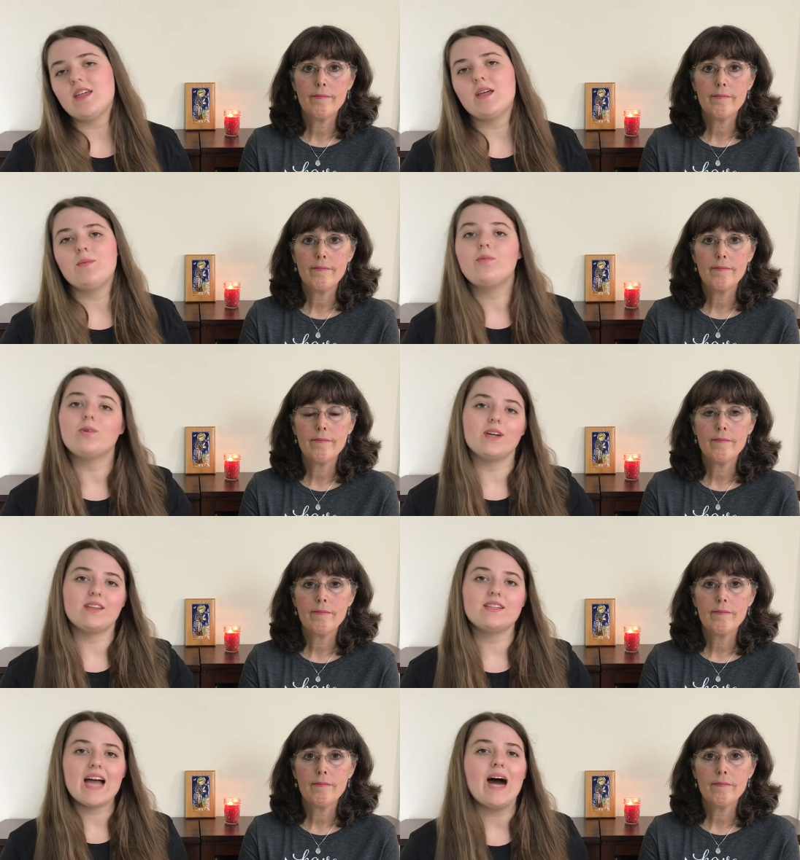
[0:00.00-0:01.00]
Speaker 1: them or
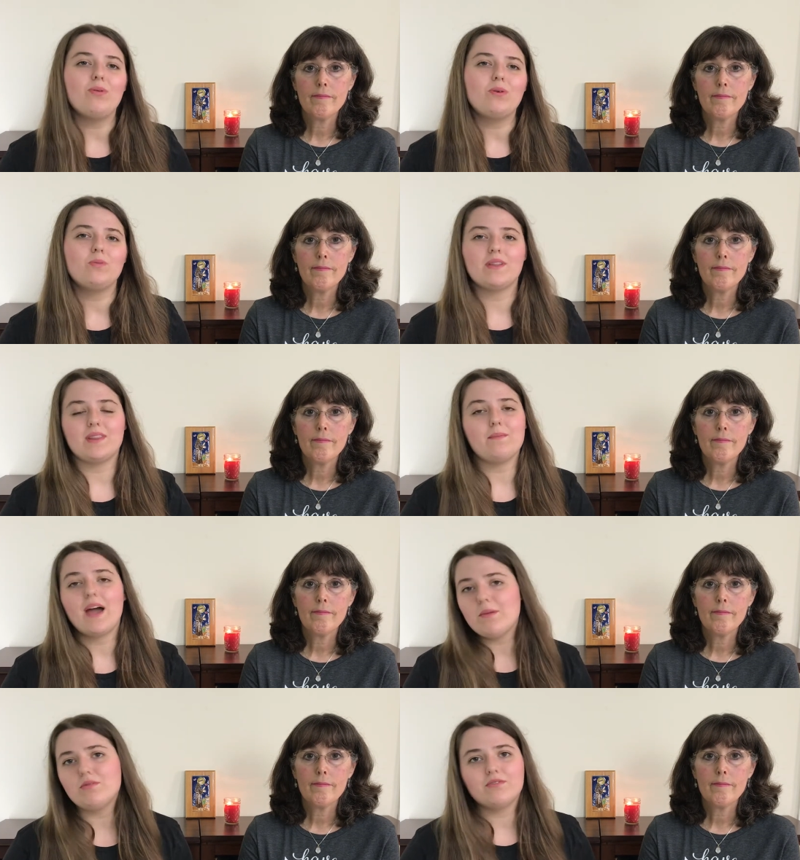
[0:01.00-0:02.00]
the towel with the
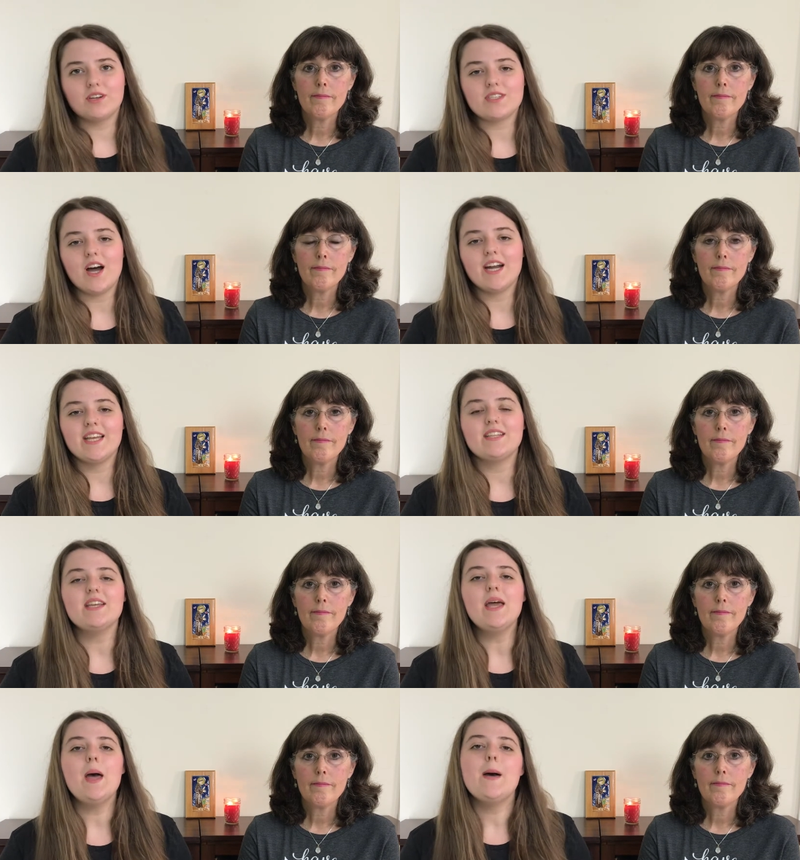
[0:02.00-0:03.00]
Bible verse on
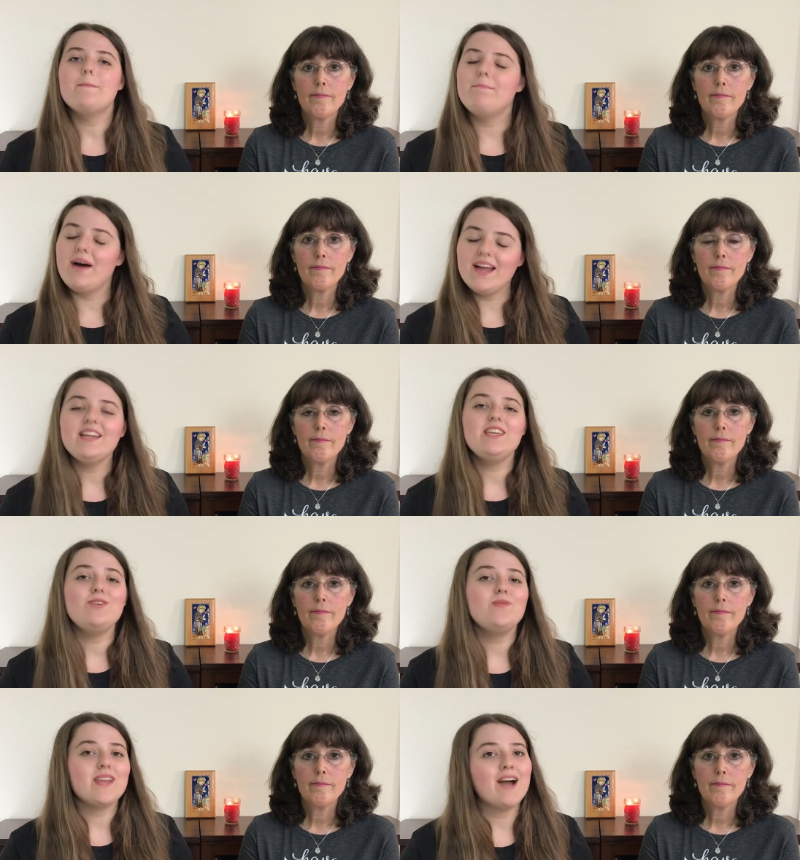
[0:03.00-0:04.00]
it, but
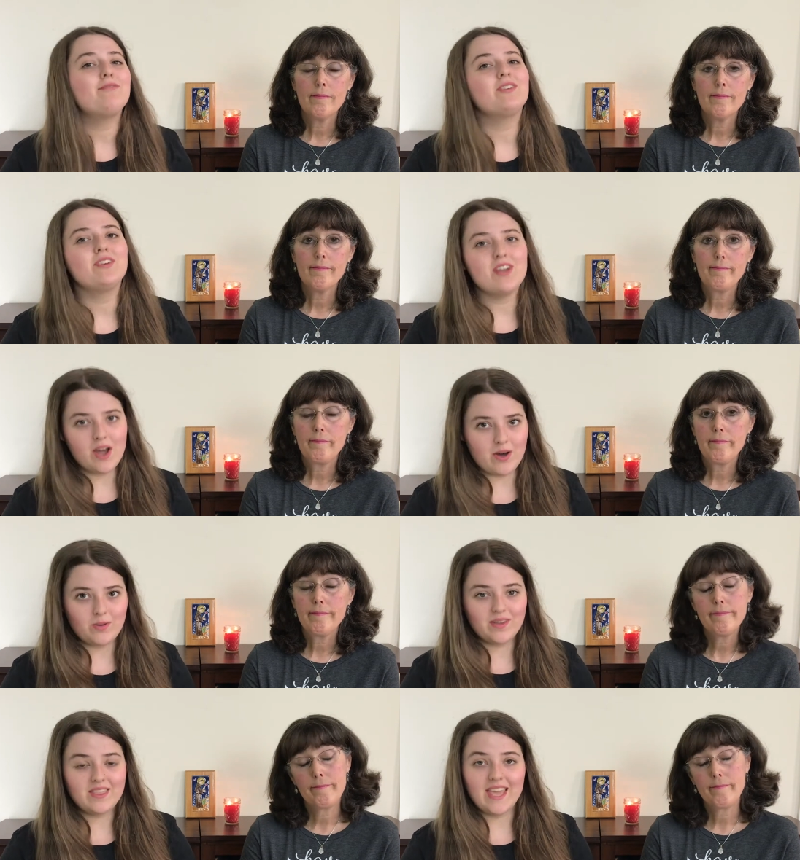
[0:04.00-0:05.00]
you never
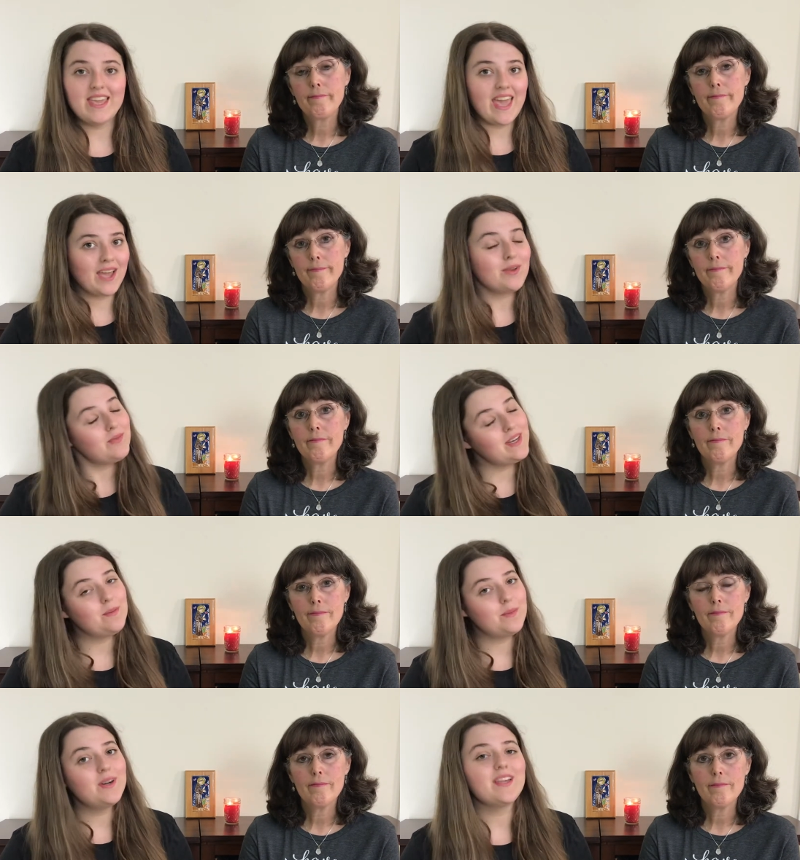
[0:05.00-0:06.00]
know. They can't read
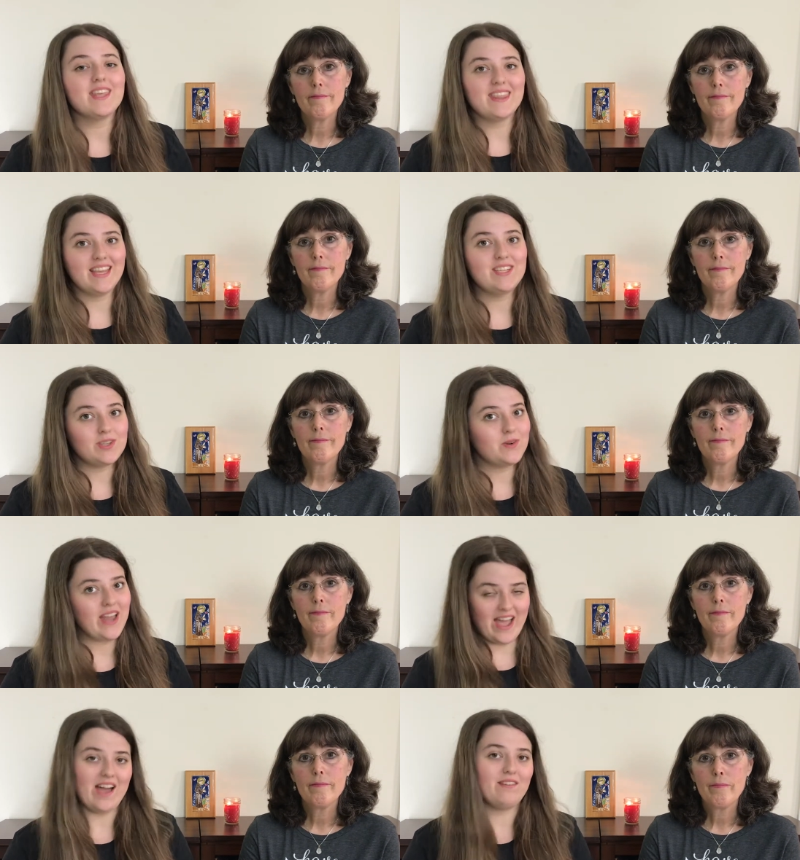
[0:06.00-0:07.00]
a
Speaker 2: book that they
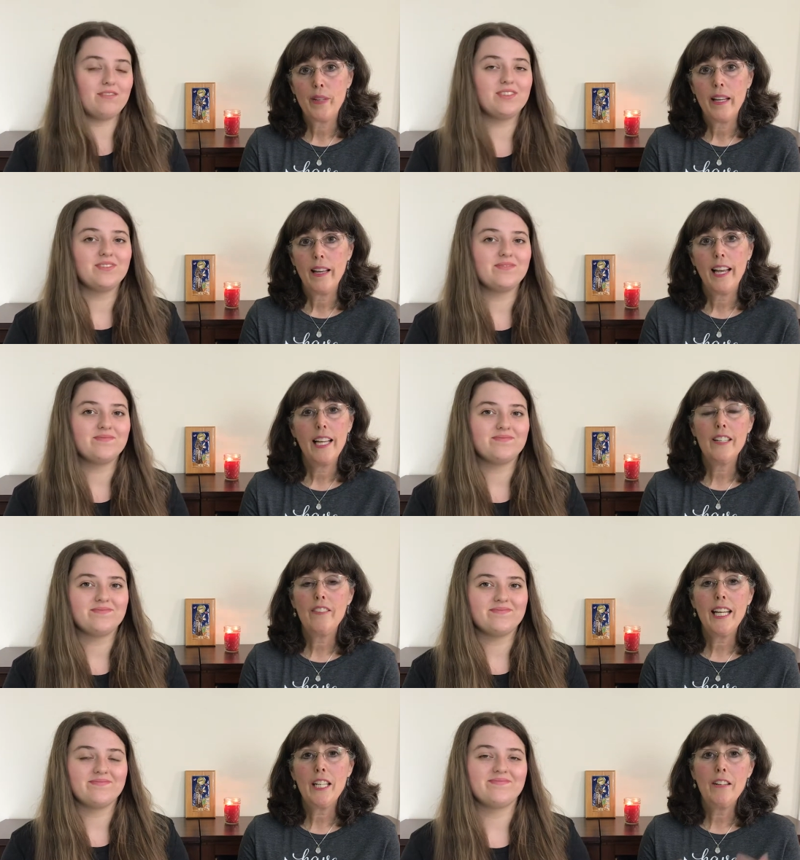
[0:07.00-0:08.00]
don't have. And
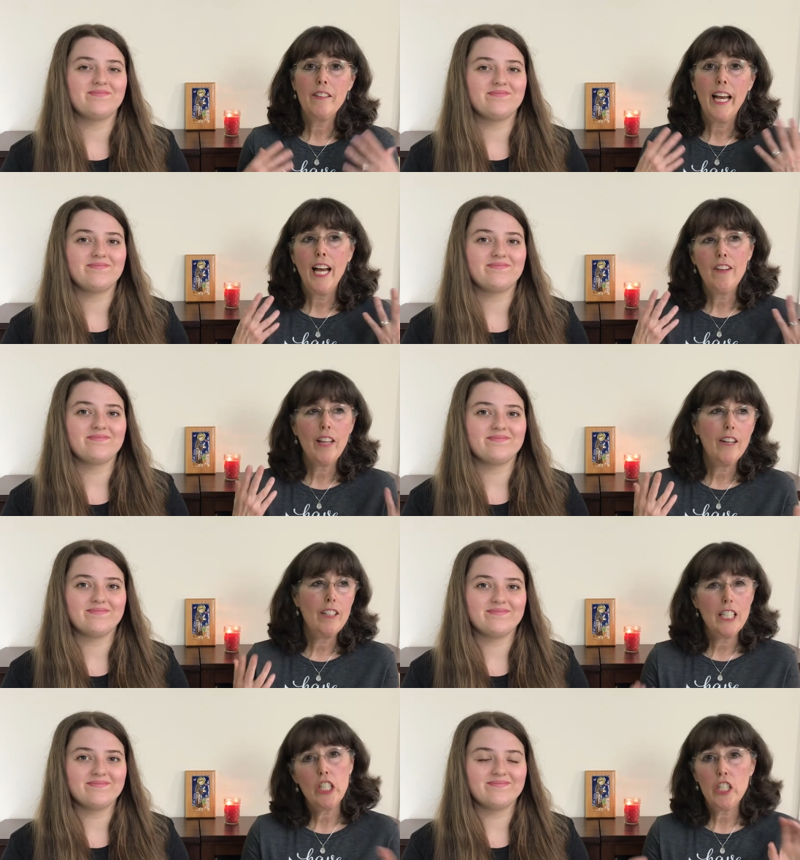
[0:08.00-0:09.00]
if they don't have that
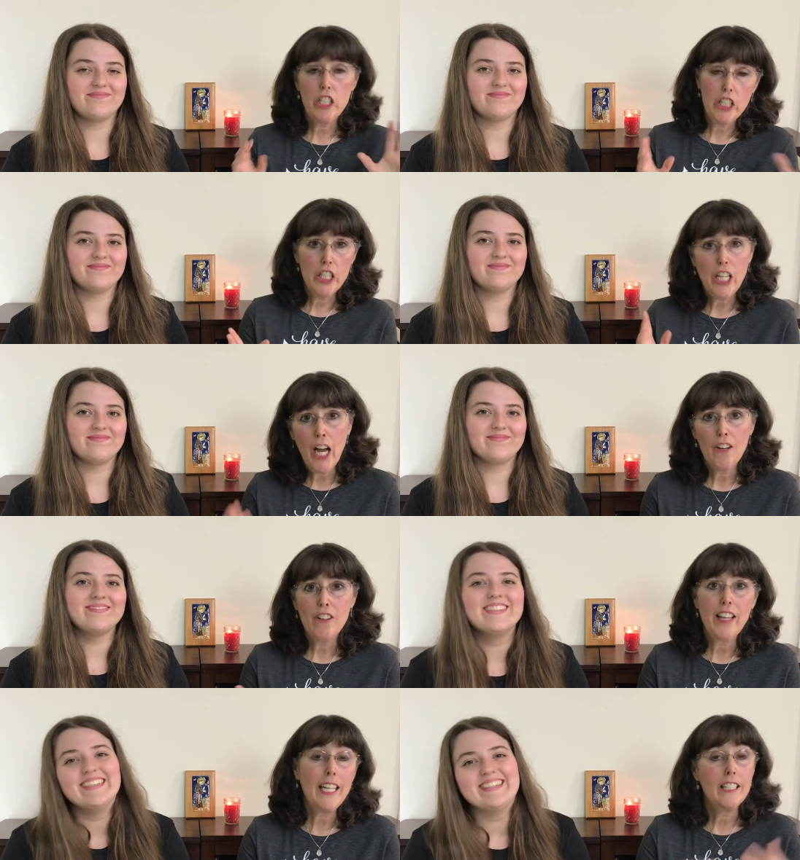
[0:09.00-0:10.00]
religious tea
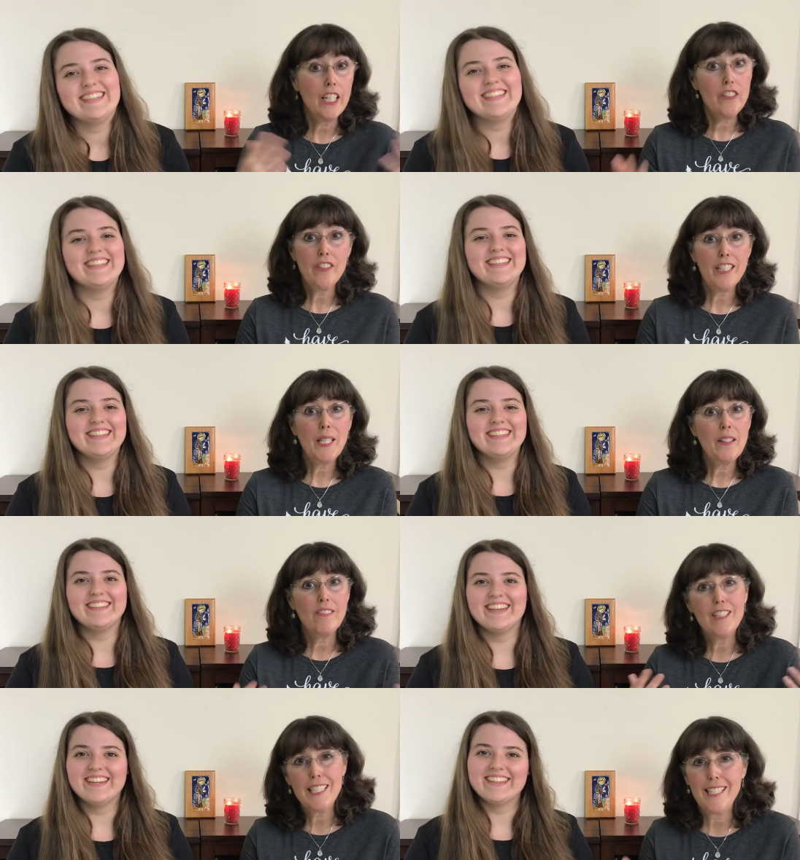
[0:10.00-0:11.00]
towel, they can never read
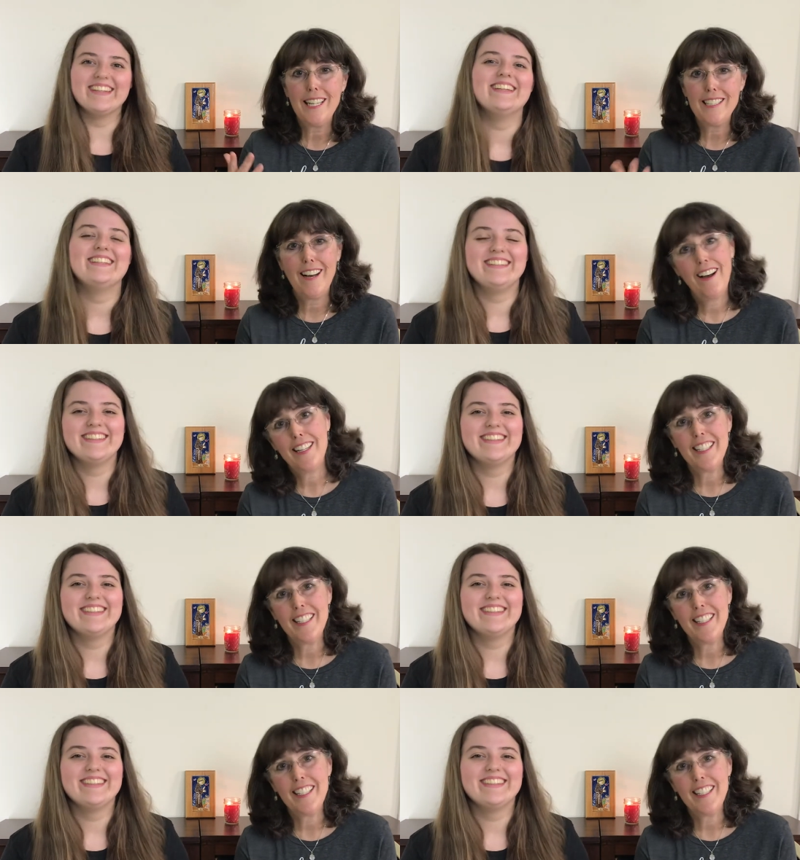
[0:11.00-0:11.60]
the verse that's on